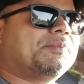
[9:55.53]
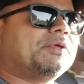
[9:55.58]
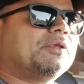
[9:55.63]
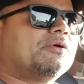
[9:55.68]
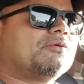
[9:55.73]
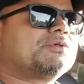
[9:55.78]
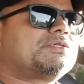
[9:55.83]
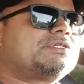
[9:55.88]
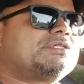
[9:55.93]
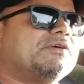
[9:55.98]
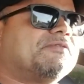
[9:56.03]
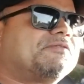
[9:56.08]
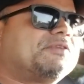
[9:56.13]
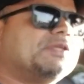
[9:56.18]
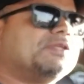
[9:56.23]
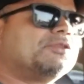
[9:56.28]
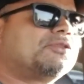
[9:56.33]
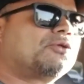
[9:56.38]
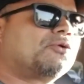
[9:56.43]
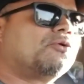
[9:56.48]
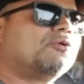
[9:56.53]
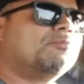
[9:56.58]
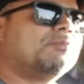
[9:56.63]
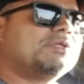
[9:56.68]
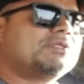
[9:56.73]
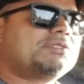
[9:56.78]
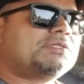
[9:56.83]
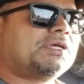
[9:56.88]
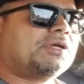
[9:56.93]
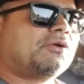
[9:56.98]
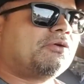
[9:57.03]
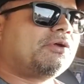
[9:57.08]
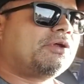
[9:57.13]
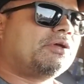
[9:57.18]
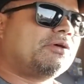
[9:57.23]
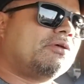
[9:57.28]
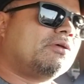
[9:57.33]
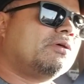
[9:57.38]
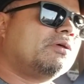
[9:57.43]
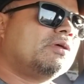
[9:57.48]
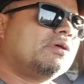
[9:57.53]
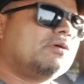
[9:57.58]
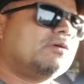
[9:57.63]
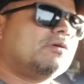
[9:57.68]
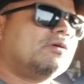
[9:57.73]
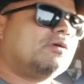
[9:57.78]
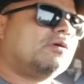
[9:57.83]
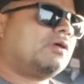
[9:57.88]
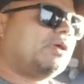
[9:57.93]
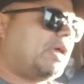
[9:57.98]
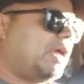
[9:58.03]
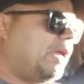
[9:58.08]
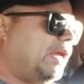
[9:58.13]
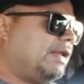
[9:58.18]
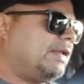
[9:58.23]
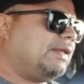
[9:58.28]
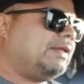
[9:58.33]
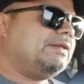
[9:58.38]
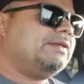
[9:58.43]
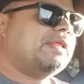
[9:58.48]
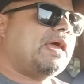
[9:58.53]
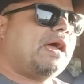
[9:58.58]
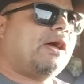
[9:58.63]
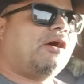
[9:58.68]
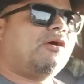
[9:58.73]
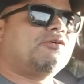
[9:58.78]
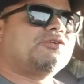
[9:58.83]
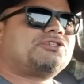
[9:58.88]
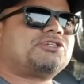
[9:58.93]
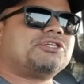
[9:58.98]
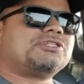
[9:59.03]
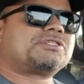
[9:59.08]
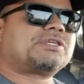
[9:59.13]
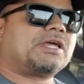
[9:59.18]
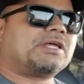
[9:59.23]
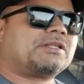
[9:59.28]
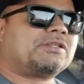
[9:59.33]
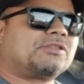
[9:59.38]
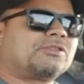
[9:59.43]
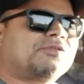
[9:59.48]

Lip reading: sifting through material, and now she's getting